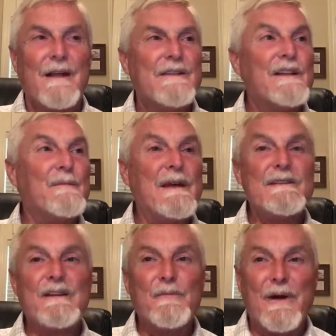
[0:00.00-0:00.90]
It's an
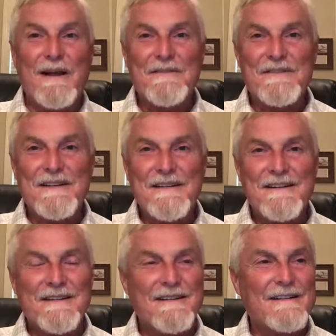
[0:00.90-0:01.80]
amazing prophecy.
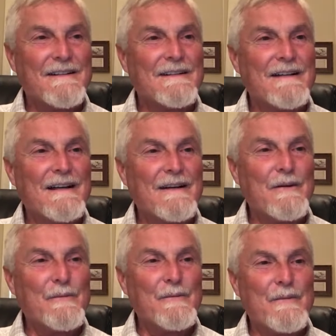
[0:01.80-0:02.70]
I
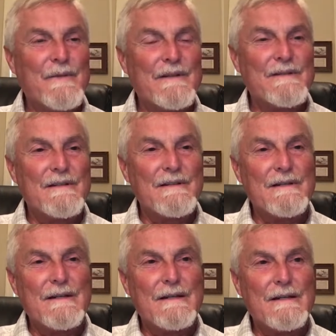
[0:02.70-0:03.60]
hope that
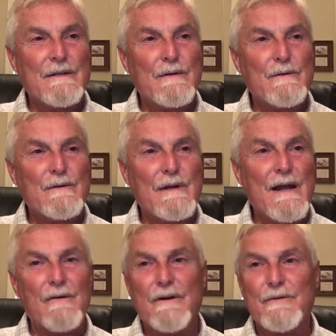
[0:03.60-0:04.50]
you
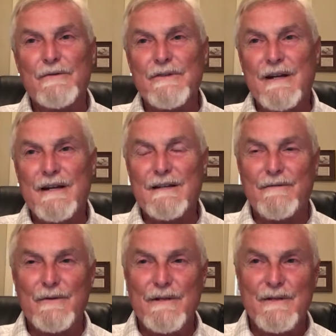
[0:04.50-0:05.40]
now understand, if
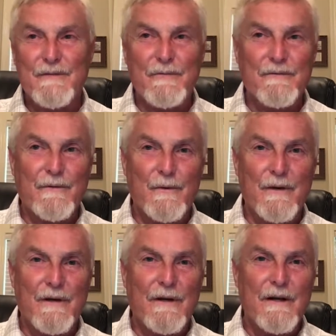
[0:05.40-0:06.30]
you didn't
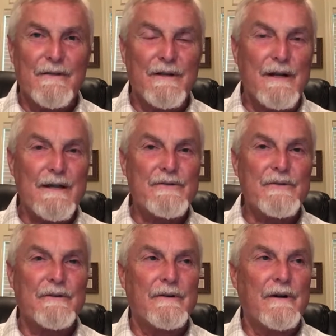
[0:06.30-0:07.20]
before, the
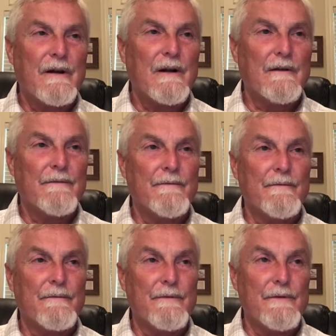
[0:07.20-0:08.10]
nature of
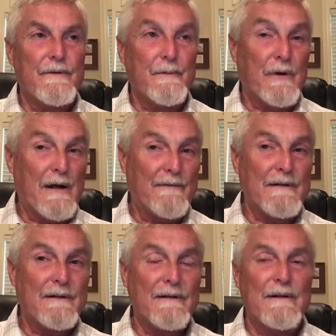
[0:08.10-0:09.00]
the
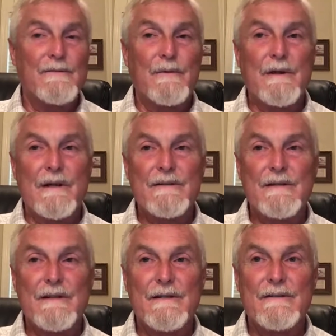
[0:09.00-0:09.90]
prophet as well as
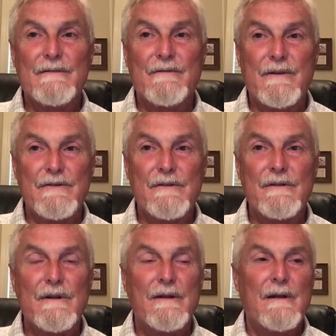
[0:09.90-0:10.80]
his
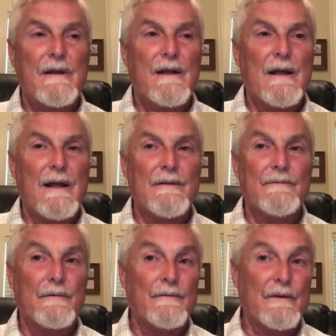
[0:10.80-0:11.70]
vision and the
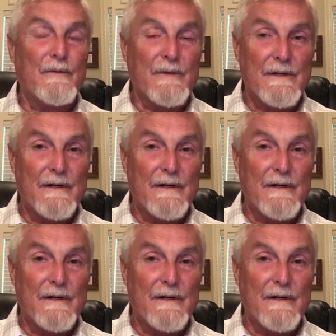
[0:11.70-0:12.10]
fulfillment